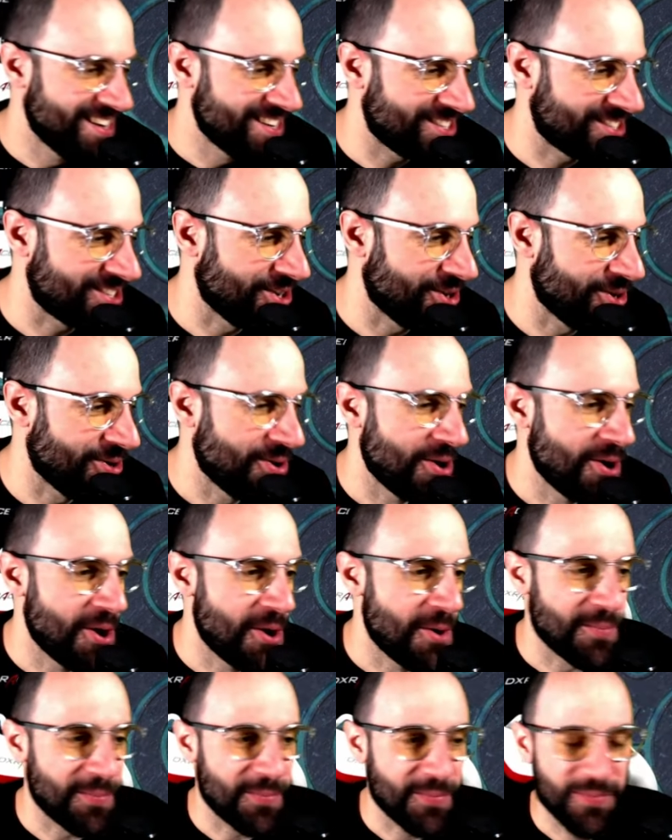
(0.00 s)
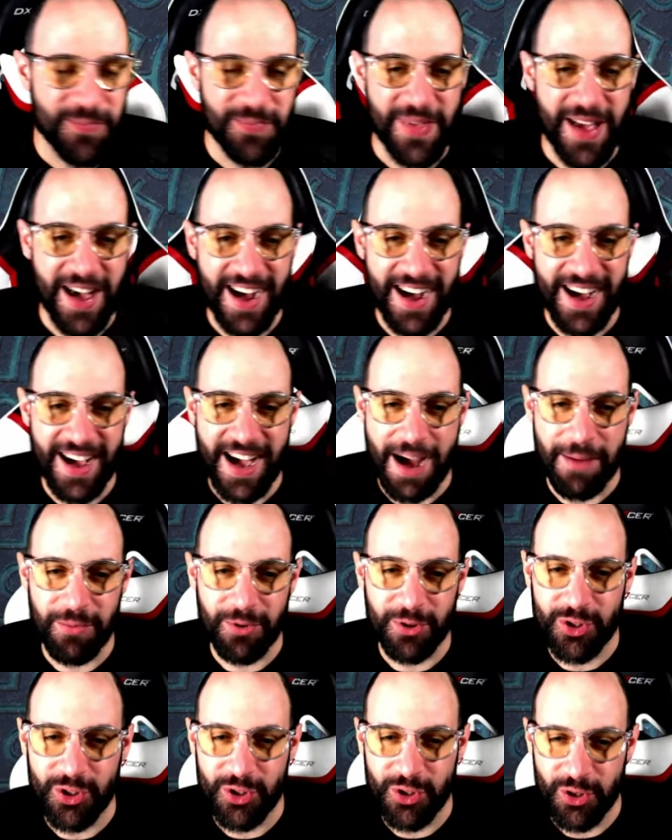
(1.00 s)
So I, I'm
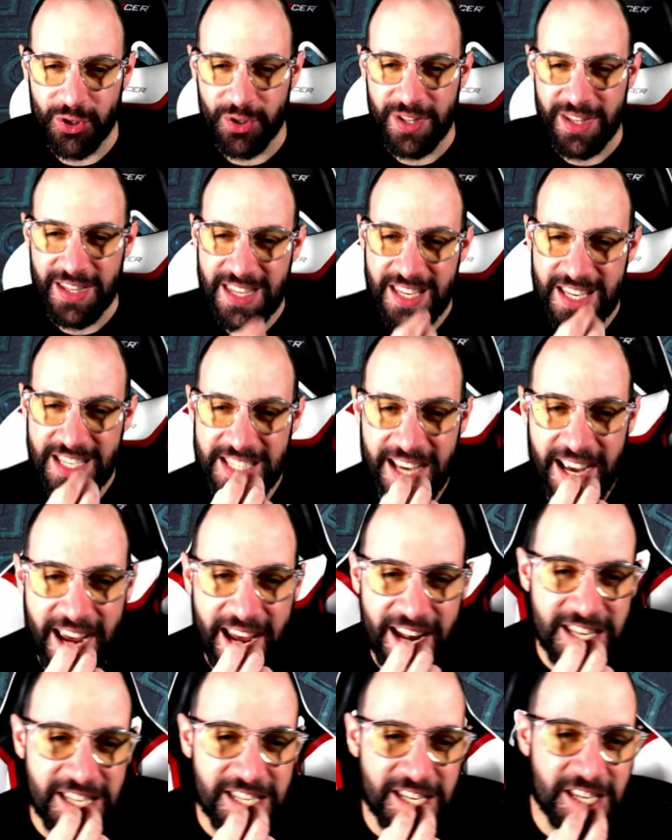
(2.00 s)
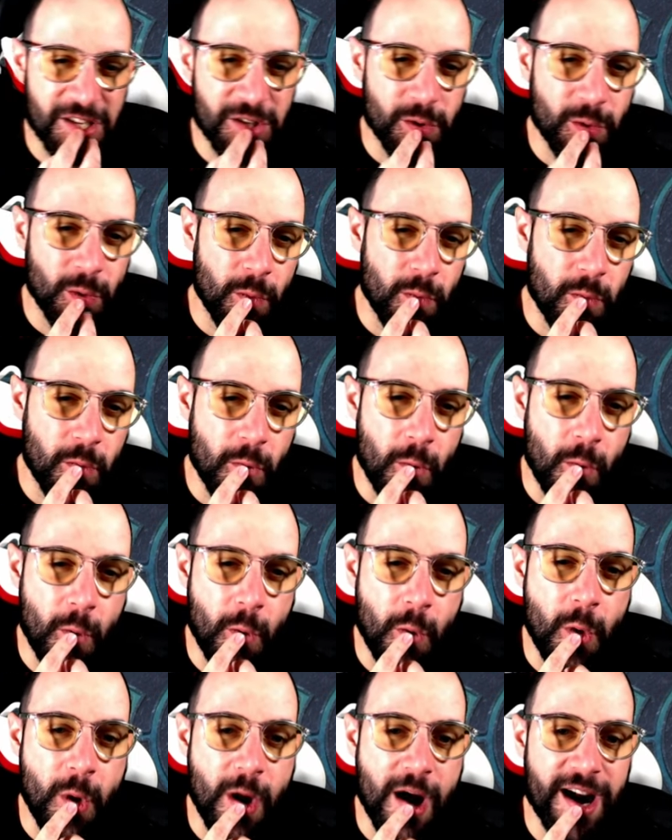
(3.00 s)
not sure this Genesis.
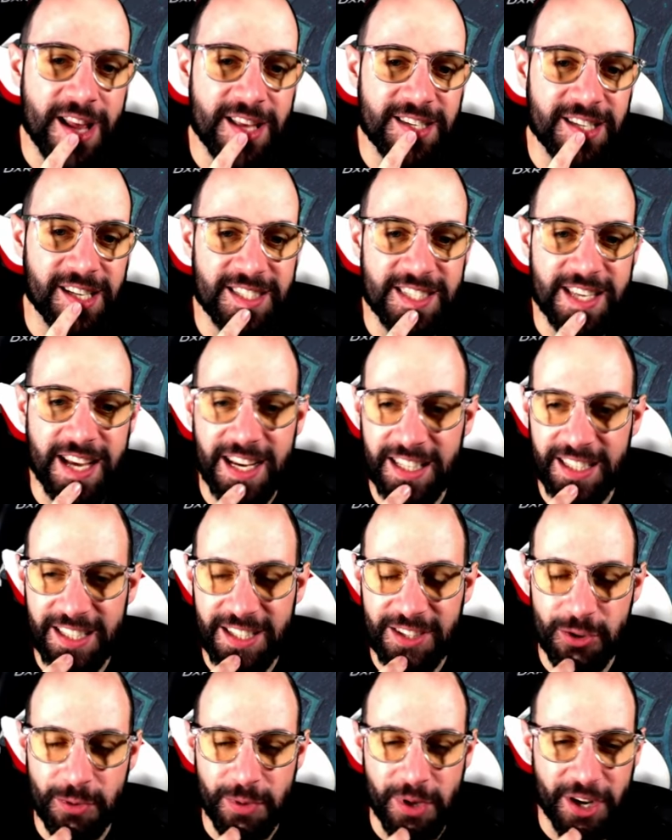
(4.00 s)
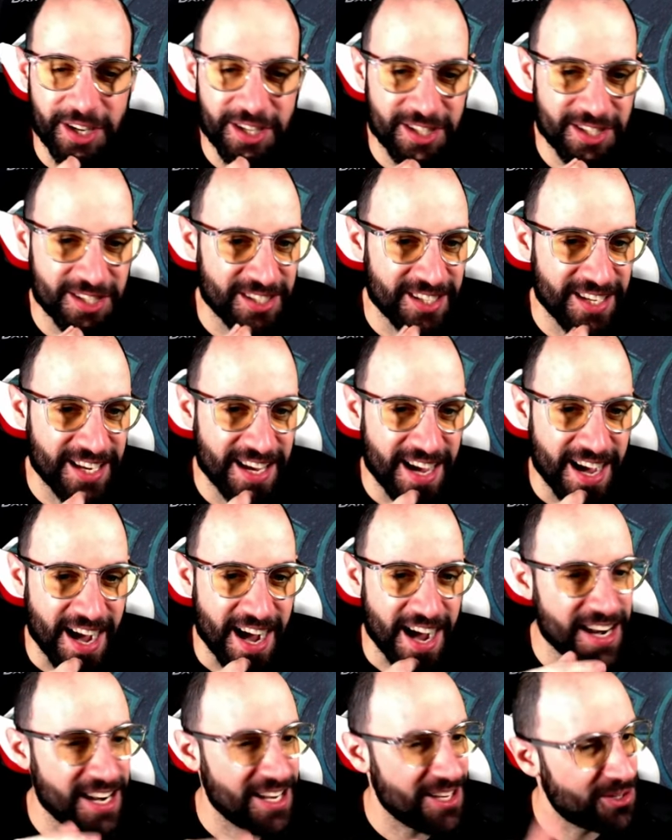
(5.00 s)
What is exactly, to be honest.
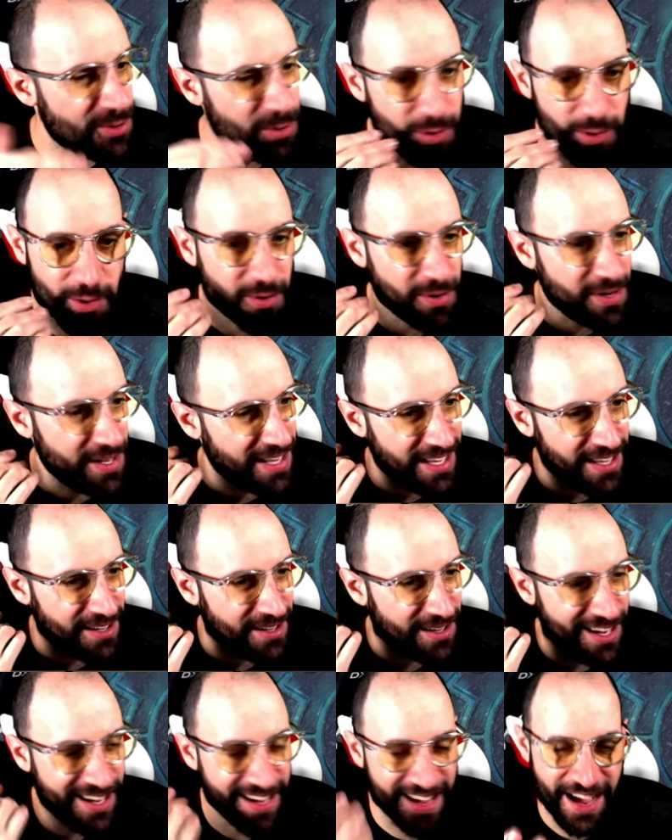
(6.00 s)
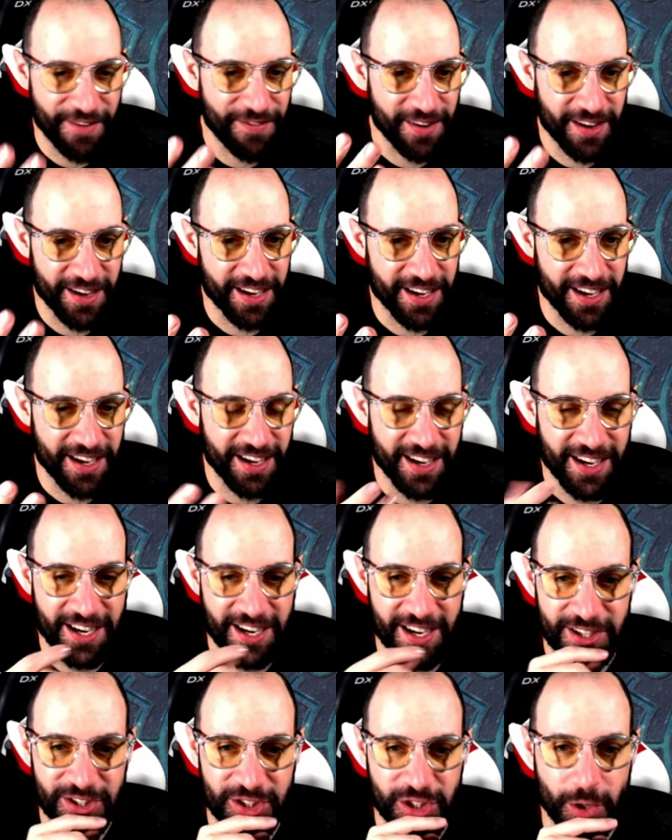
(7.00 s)
I need to have a,
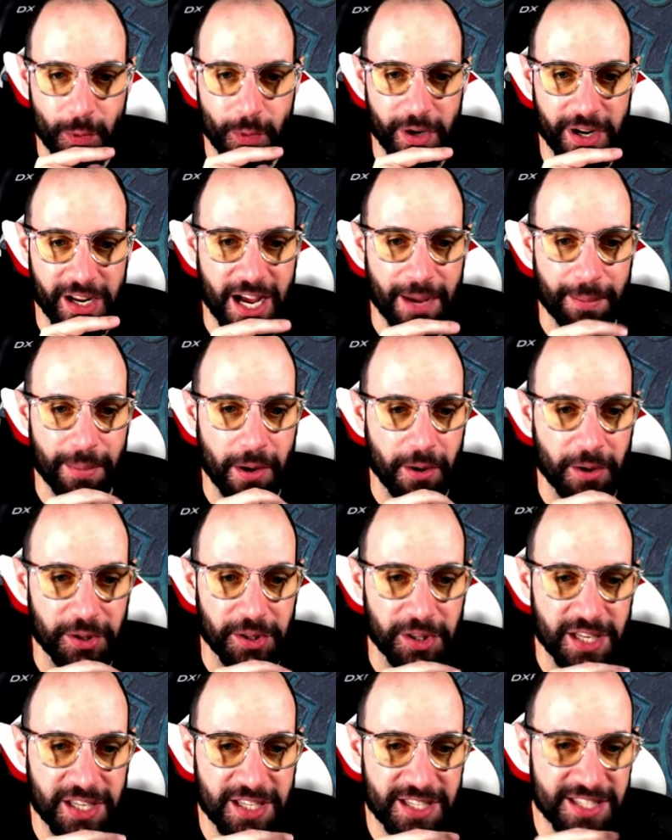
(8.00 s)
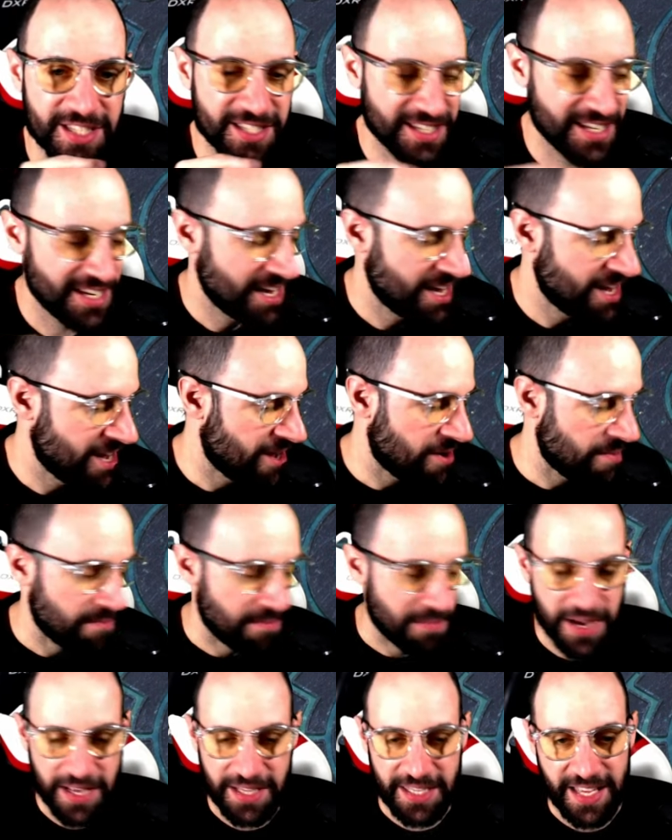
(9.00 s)
a short recap about this,
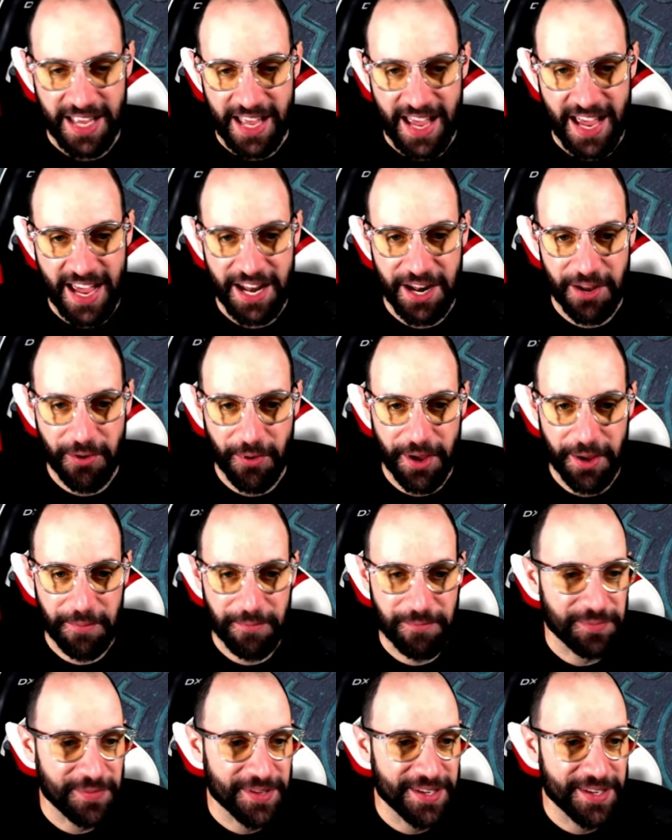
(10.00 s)
but anyway.